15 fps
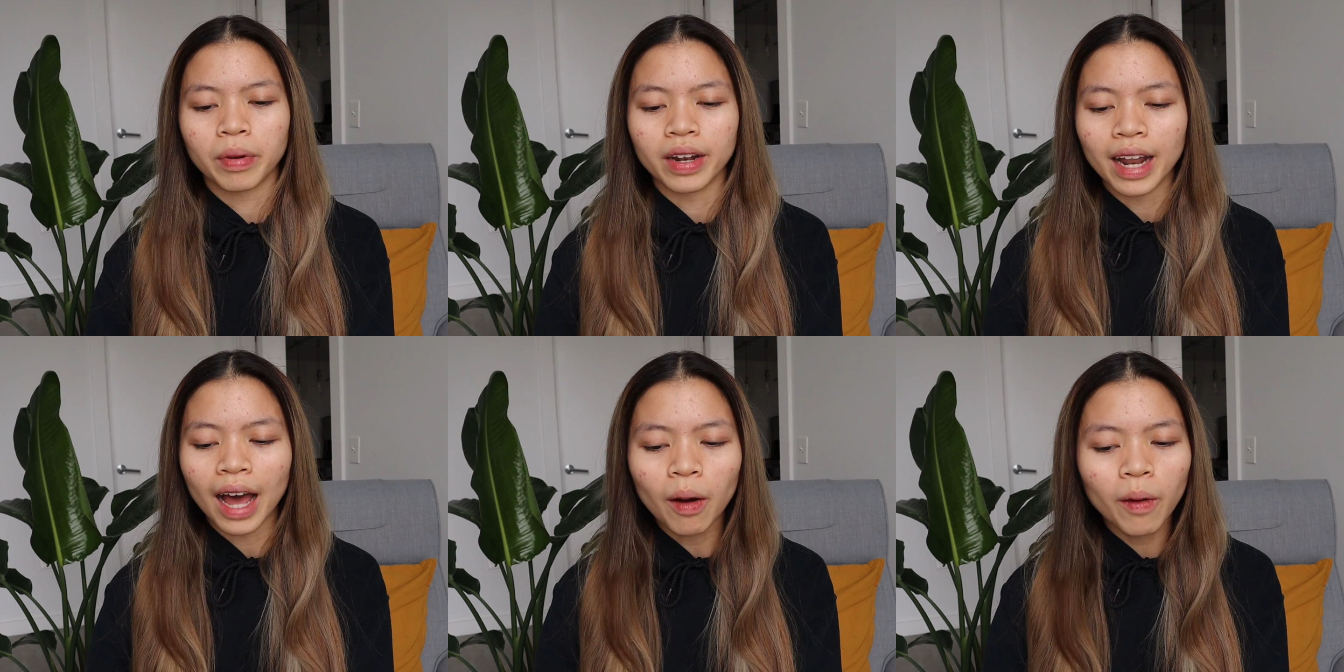
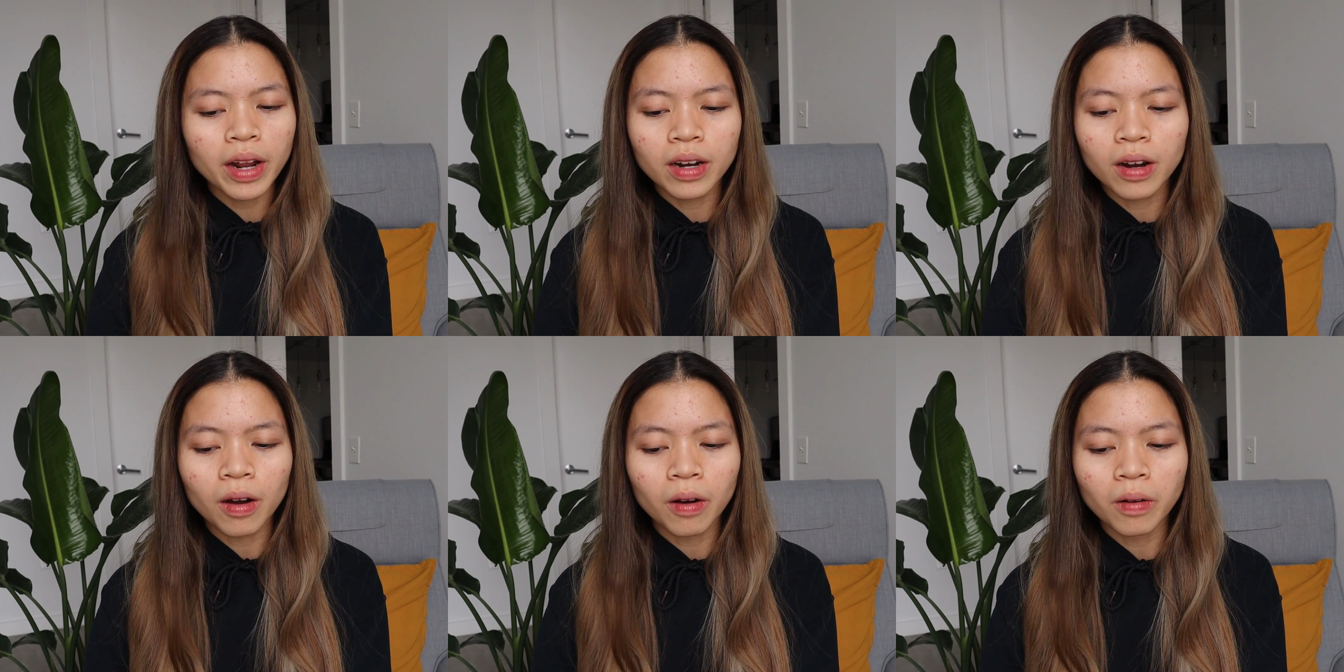But now I
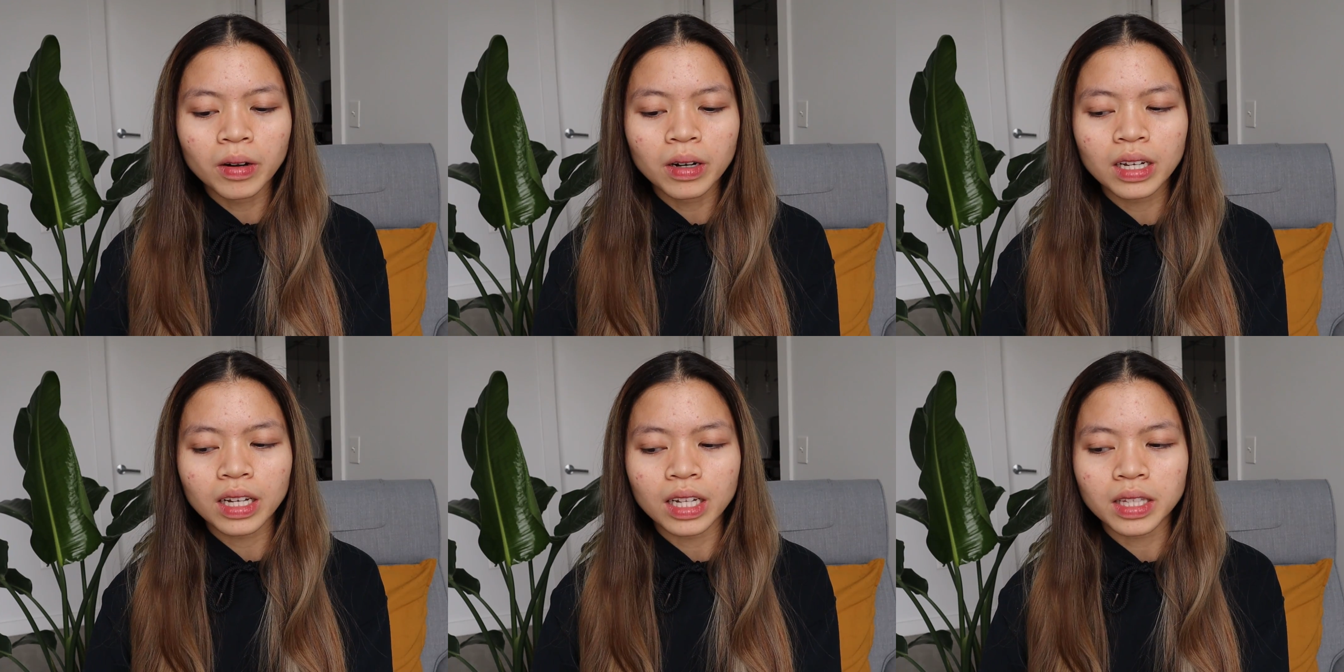know
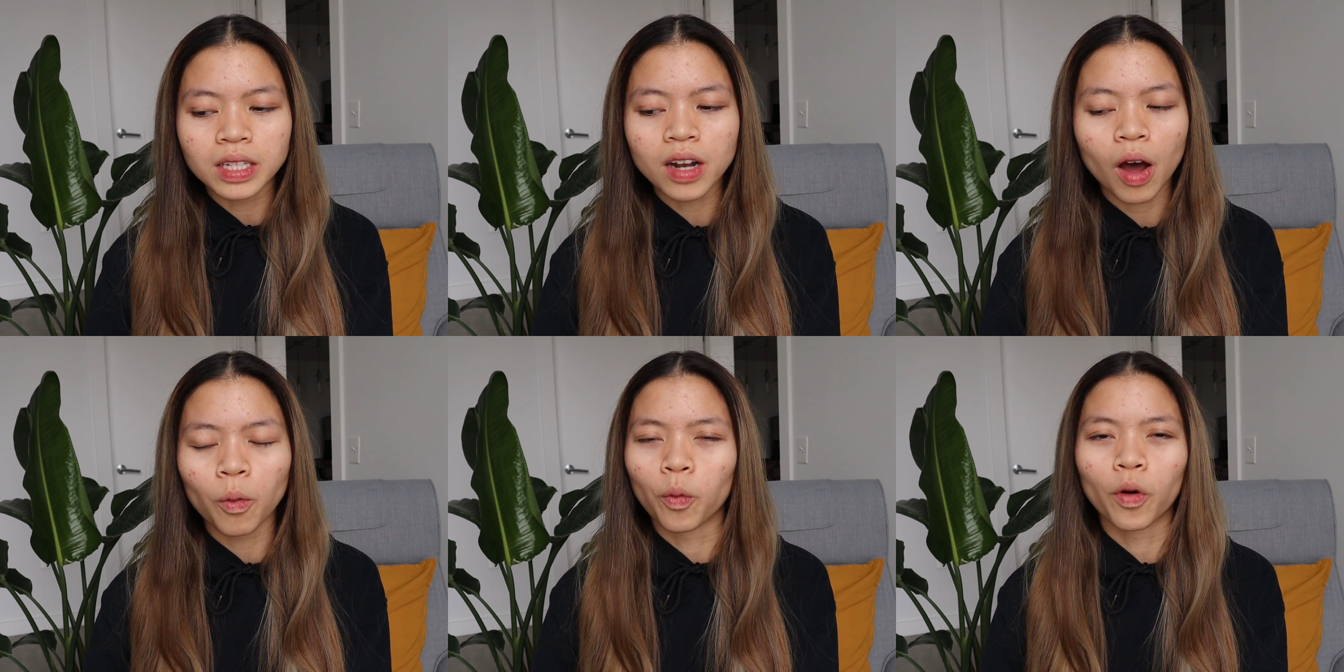it's
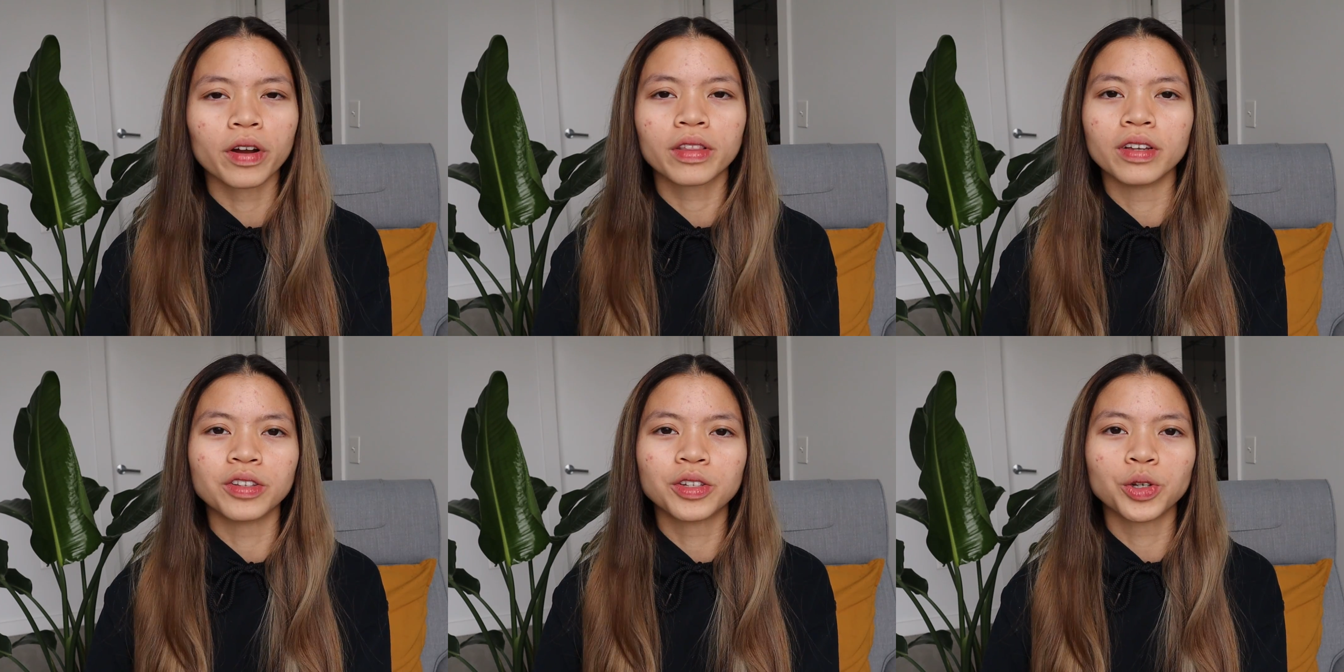not
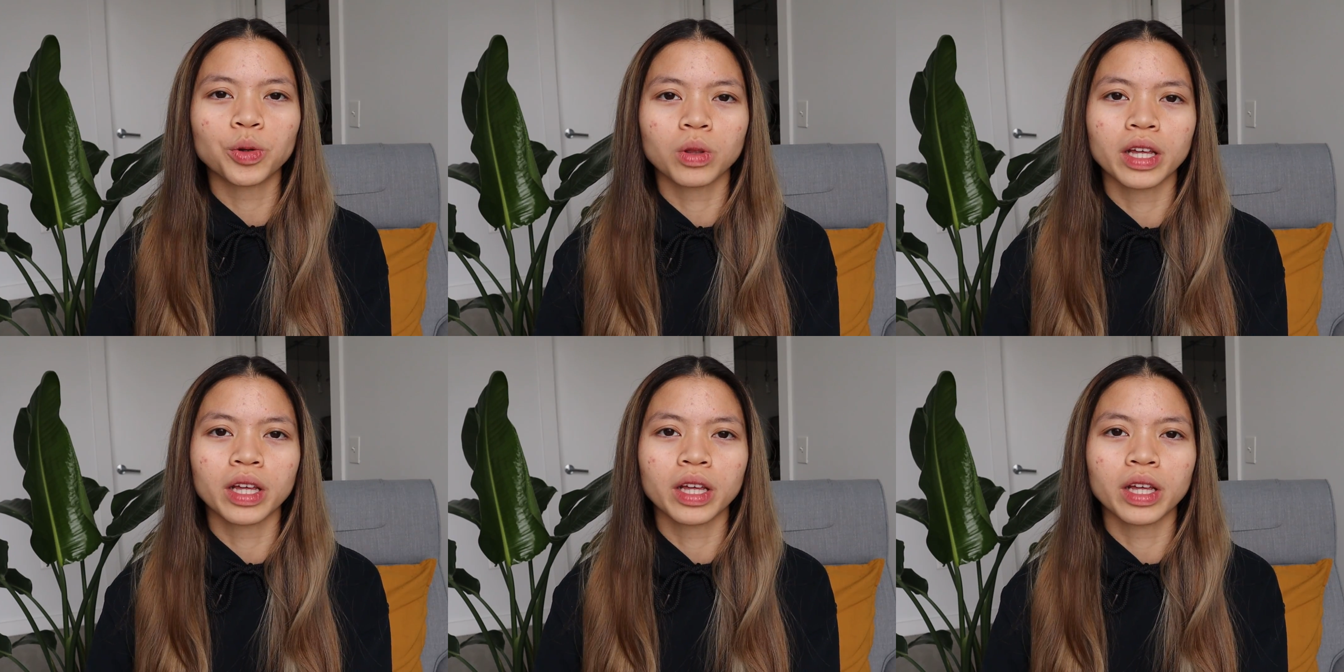worth it to